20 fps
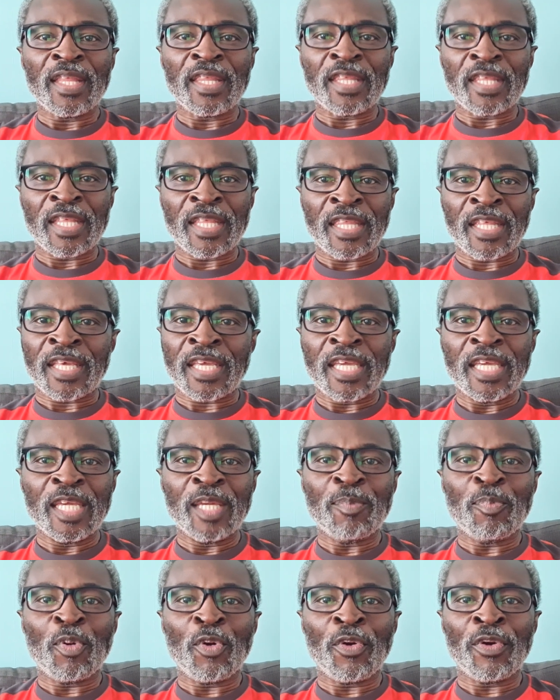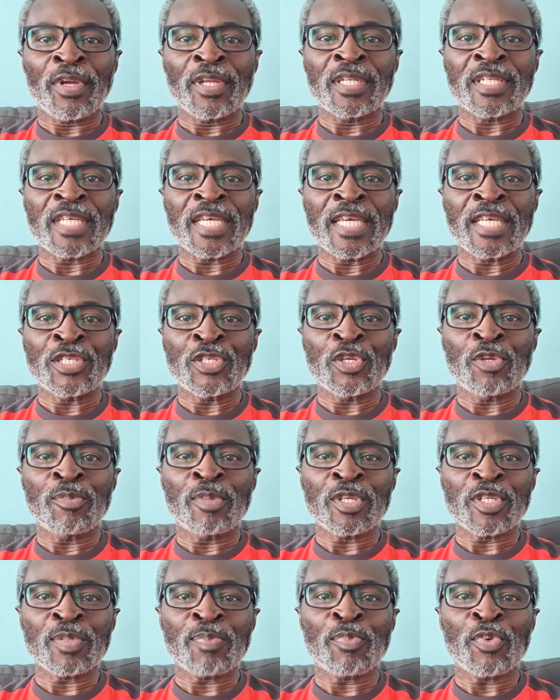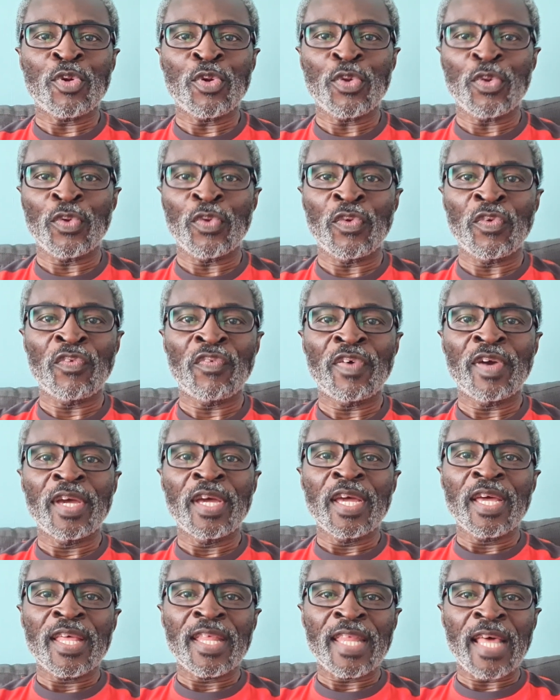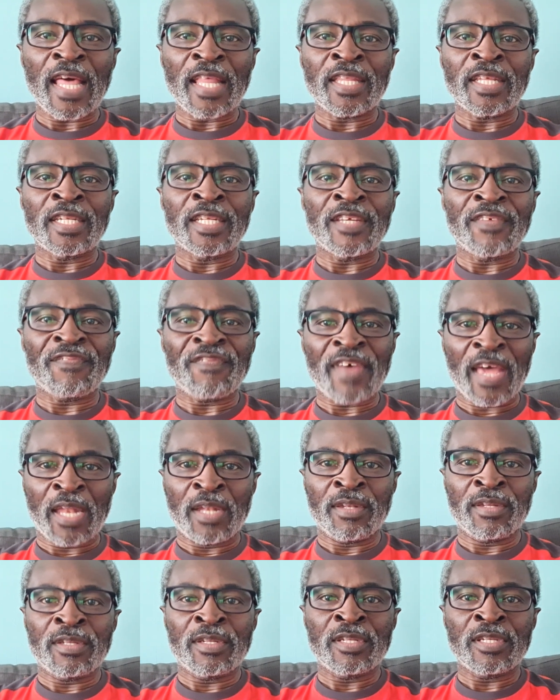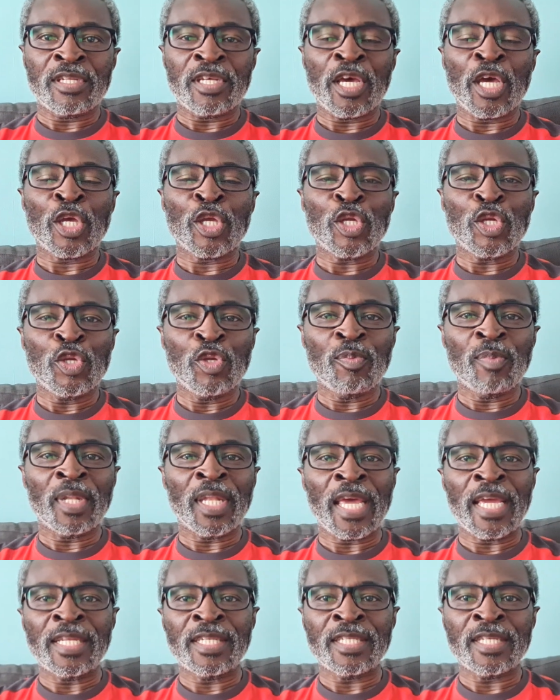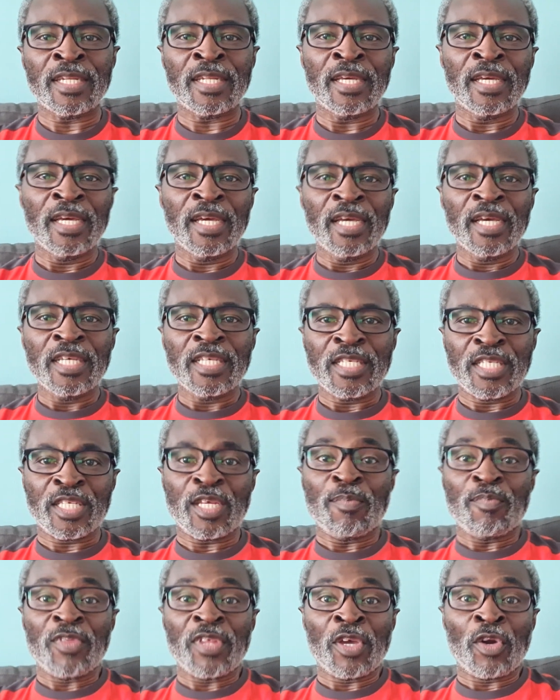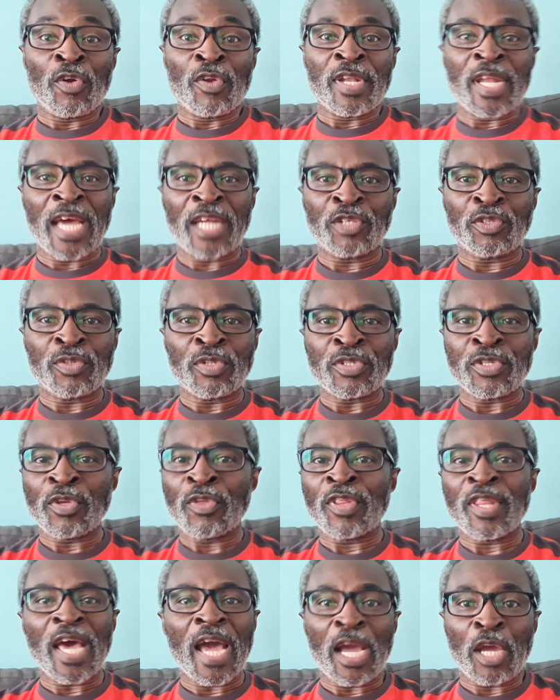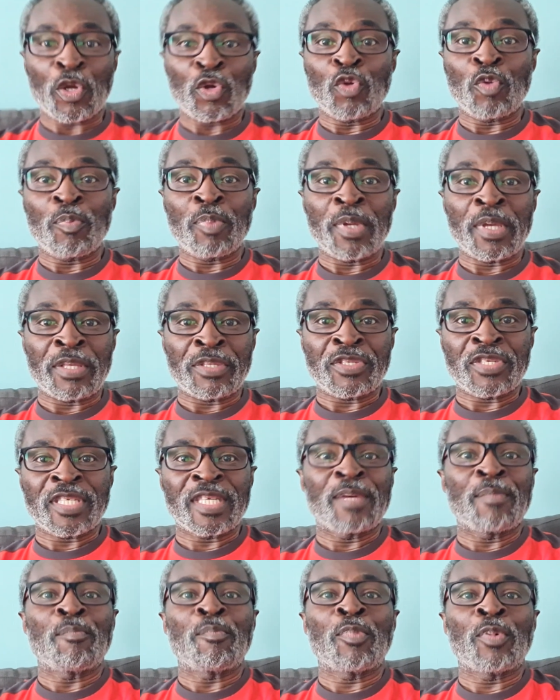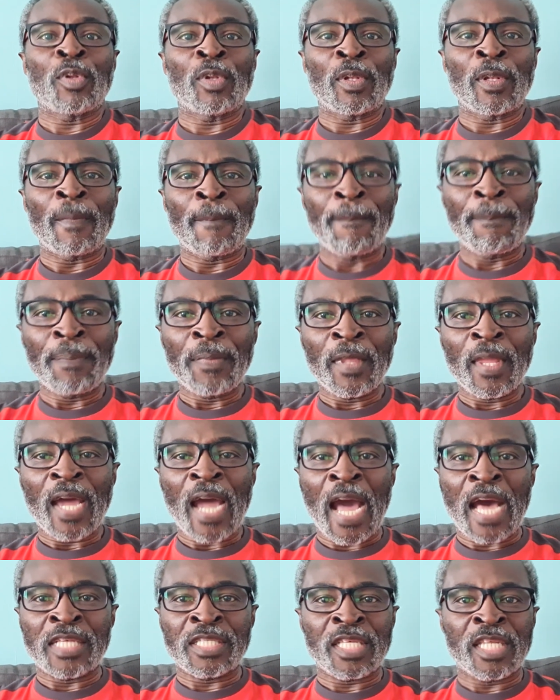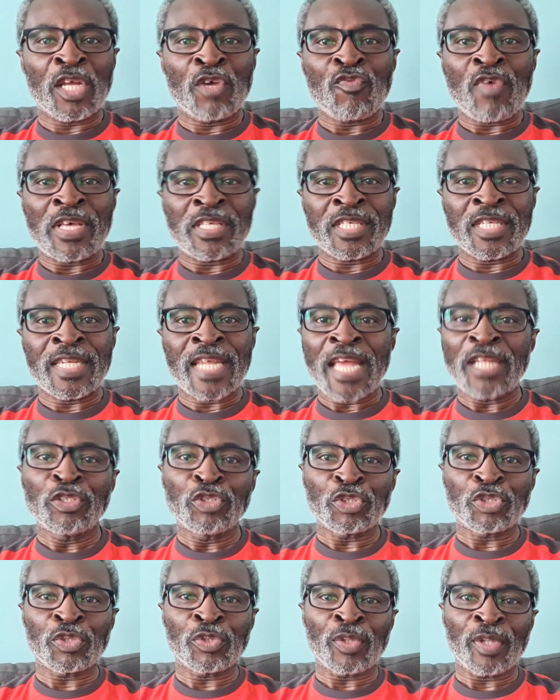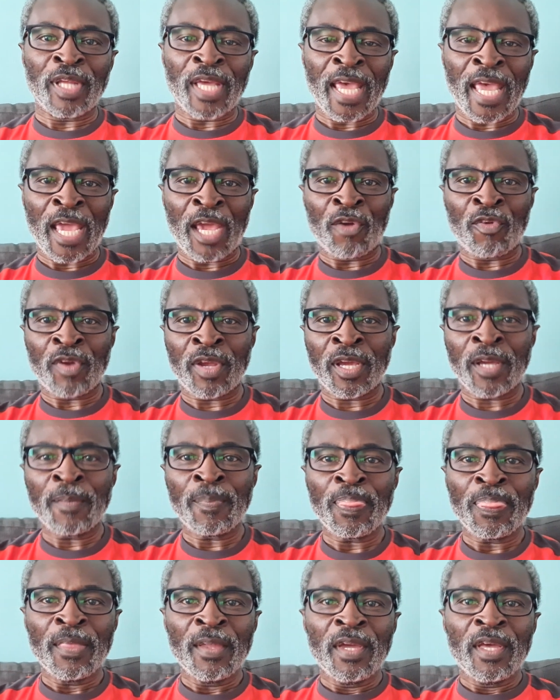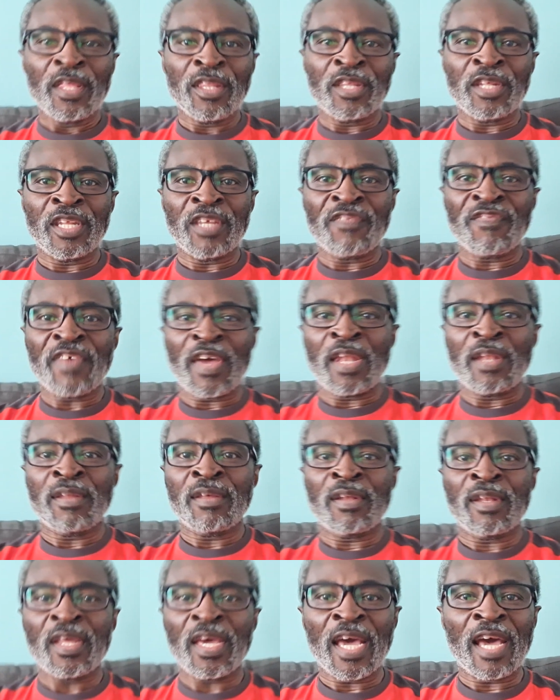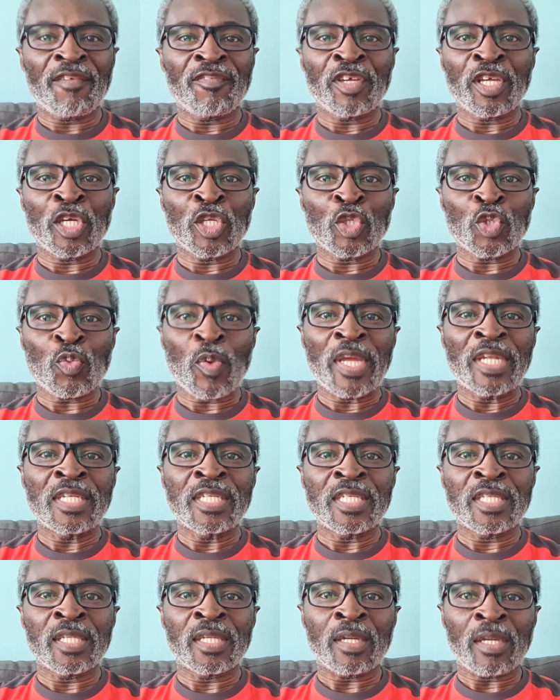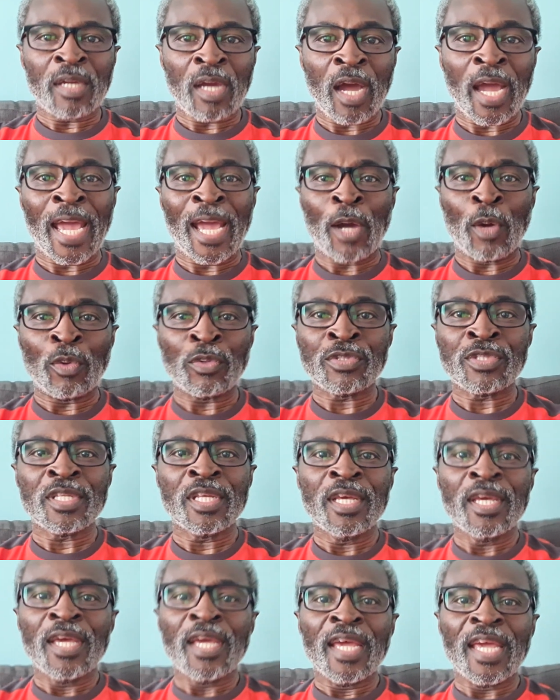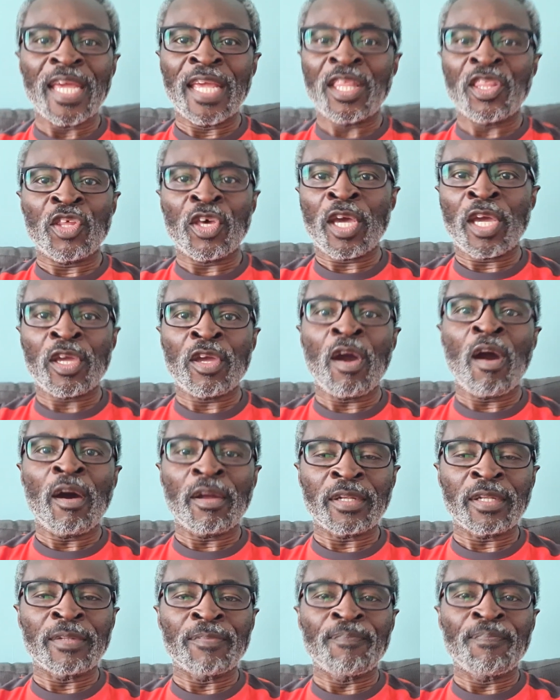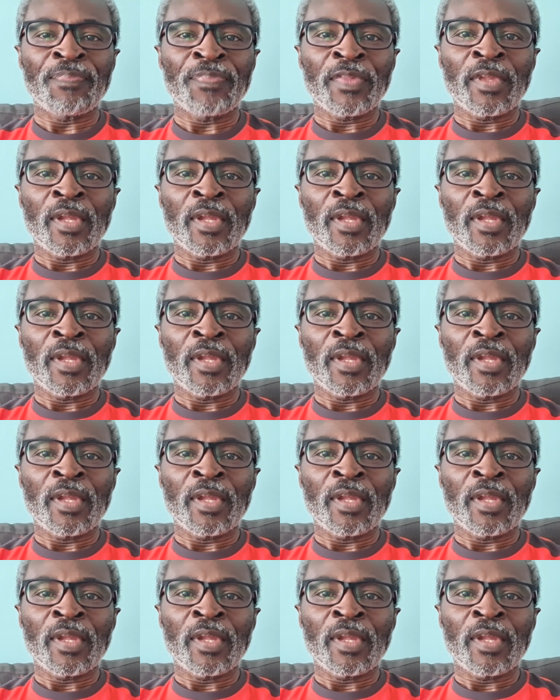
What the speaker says: I think the key point is you must prove that the defendant accumulated something unnatural. So that could be as simple as, in a residential area, the defendant having 20 cows in their garden.